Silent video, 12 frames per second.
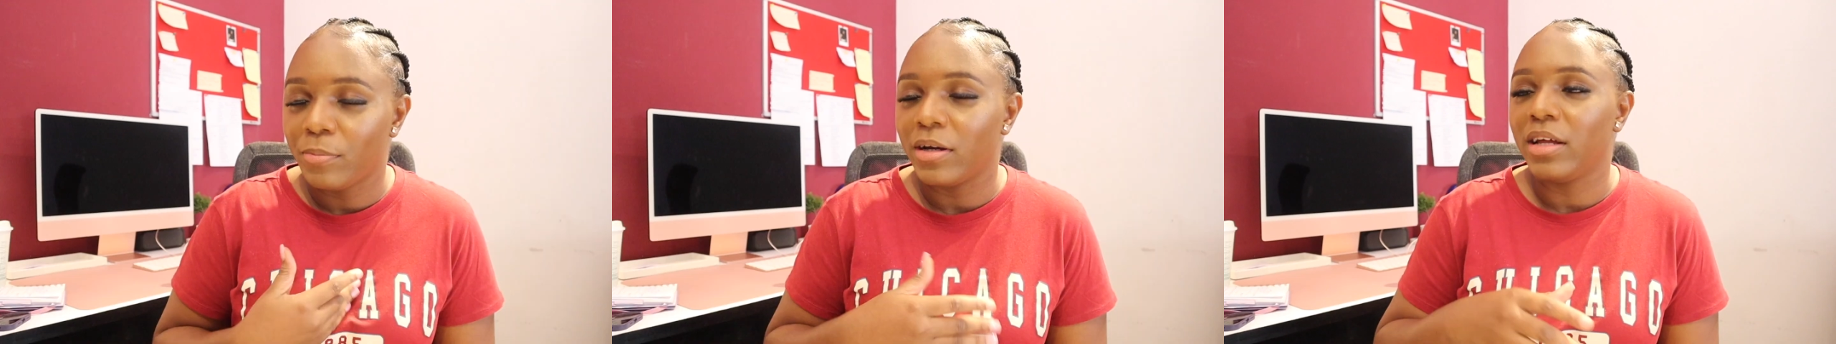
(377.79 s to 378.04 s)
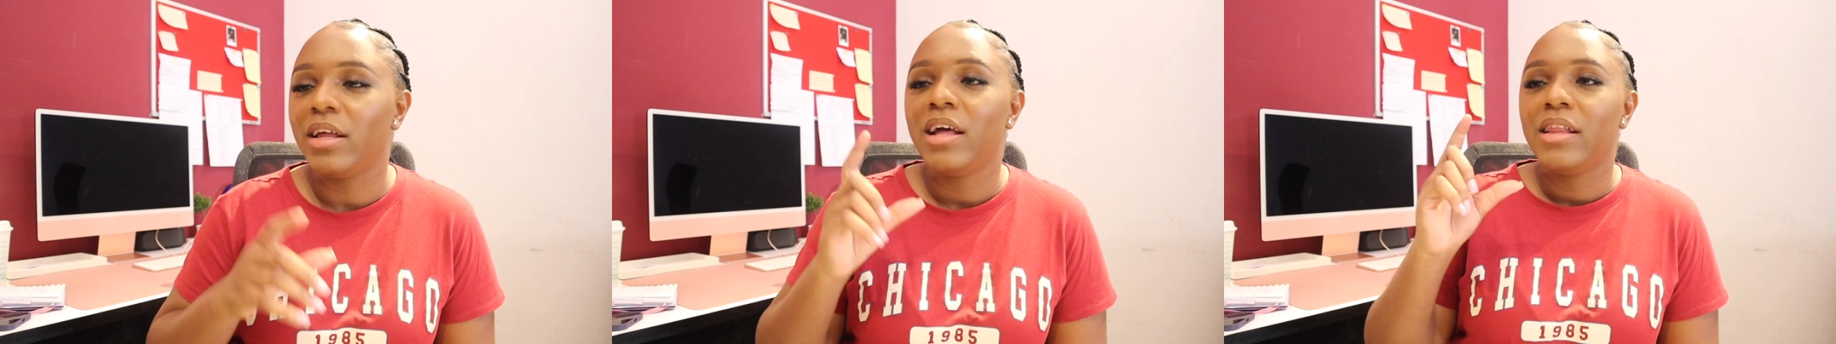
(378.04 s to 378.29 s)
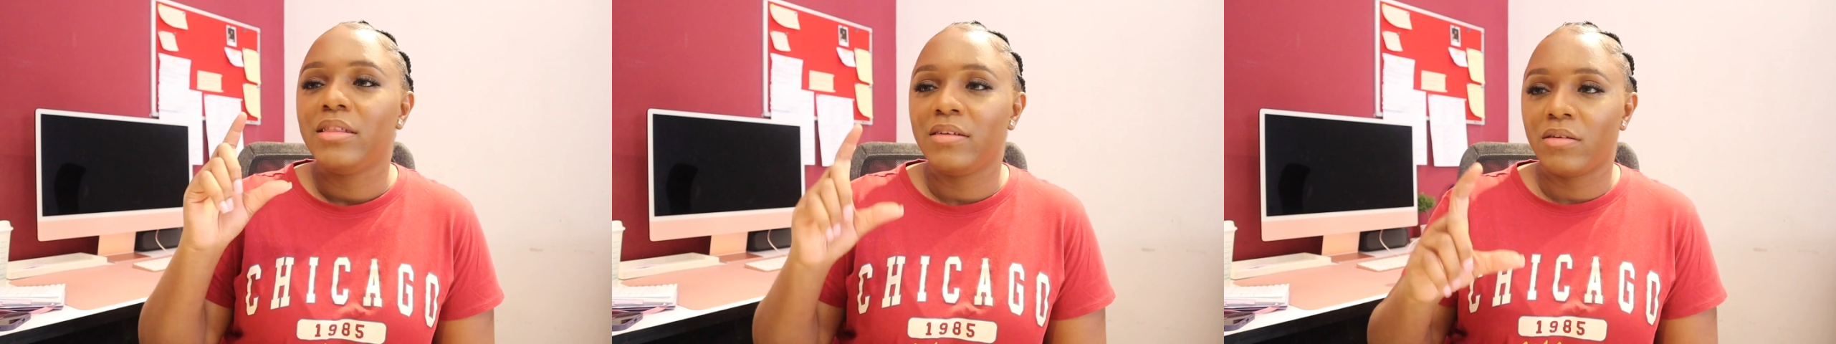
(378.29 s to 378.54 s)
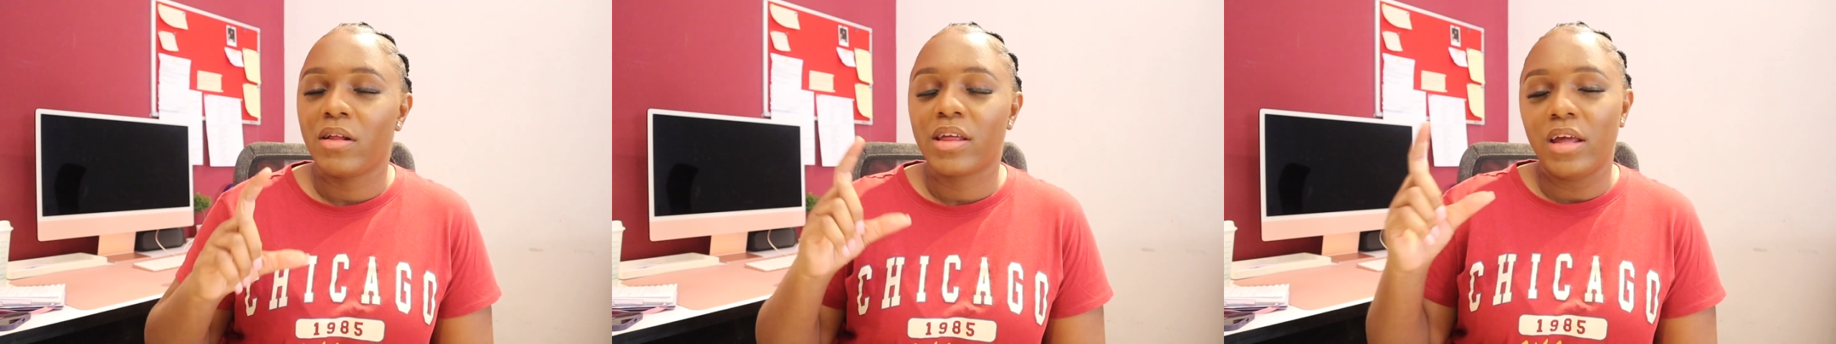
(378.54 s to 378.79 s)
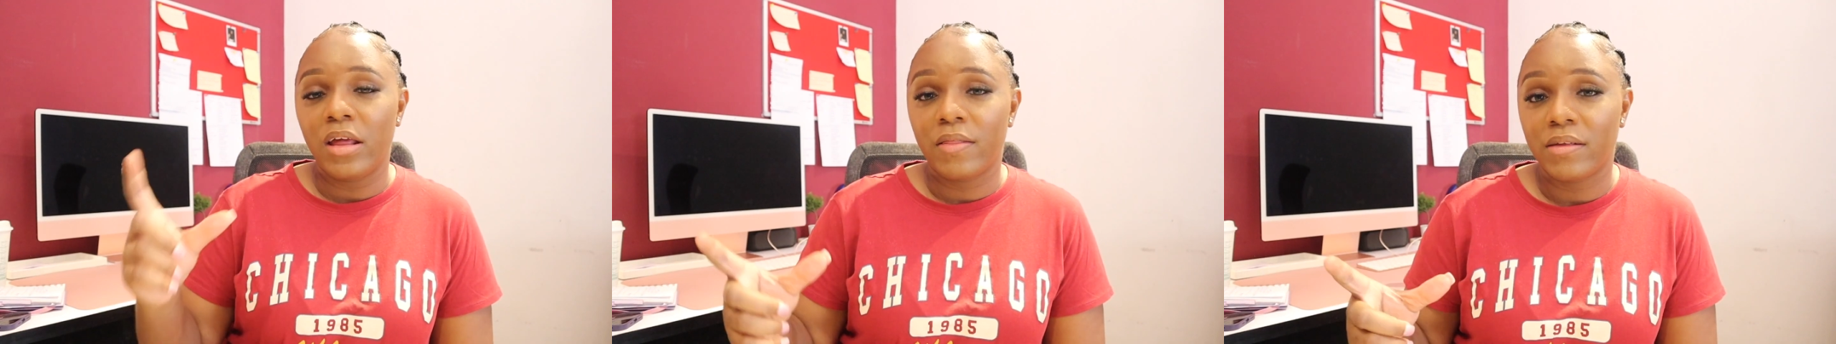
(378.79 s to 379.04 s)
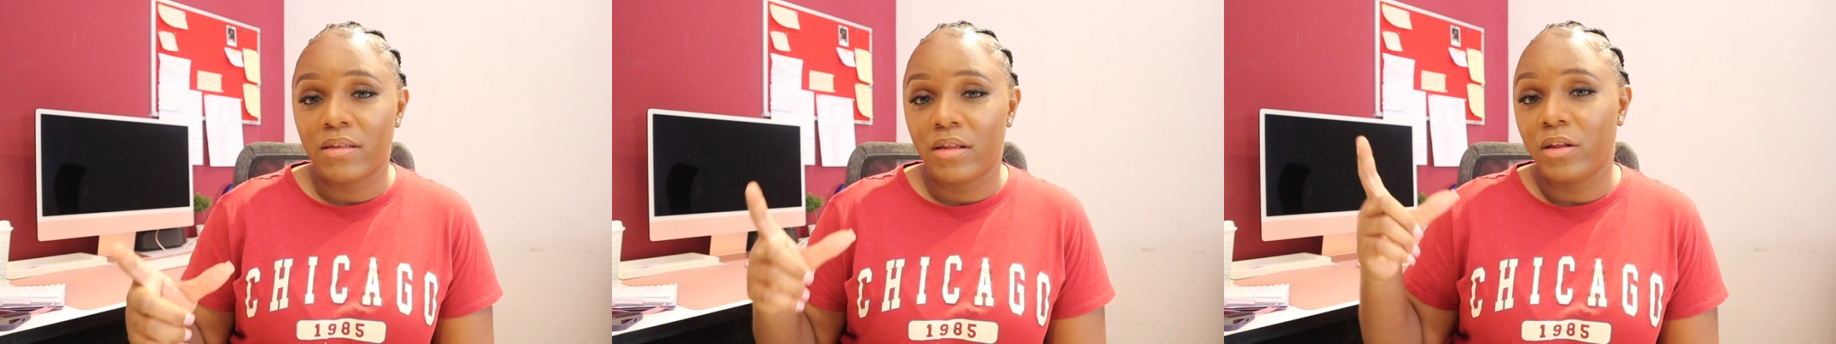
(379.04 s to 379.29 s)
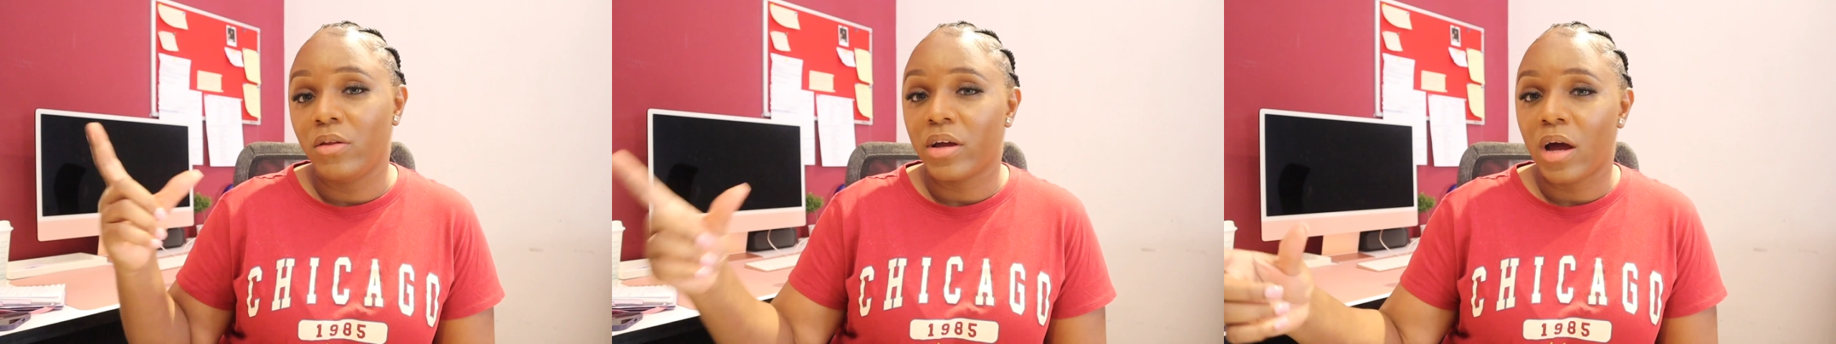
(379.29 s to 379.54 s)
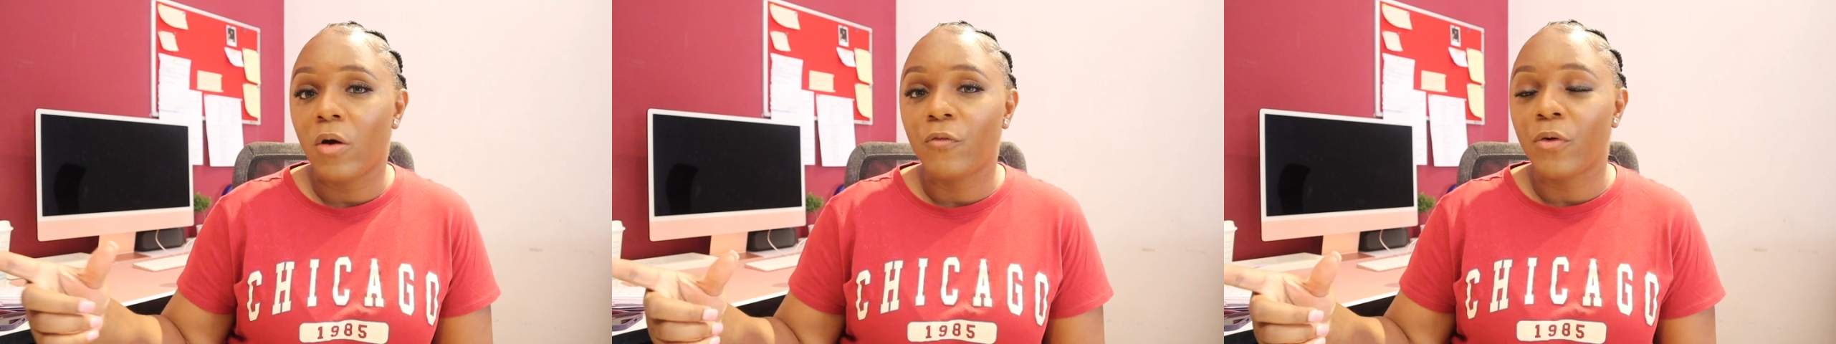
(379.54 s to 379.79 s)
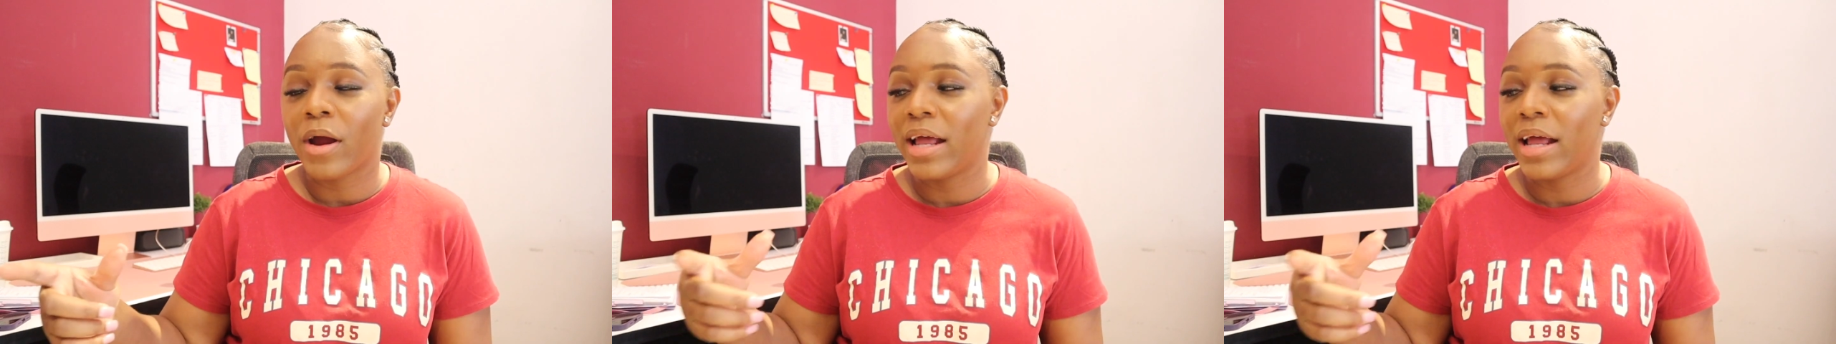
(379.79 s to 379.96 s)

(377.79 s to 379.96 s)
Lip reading: but these are the key things that they look out for.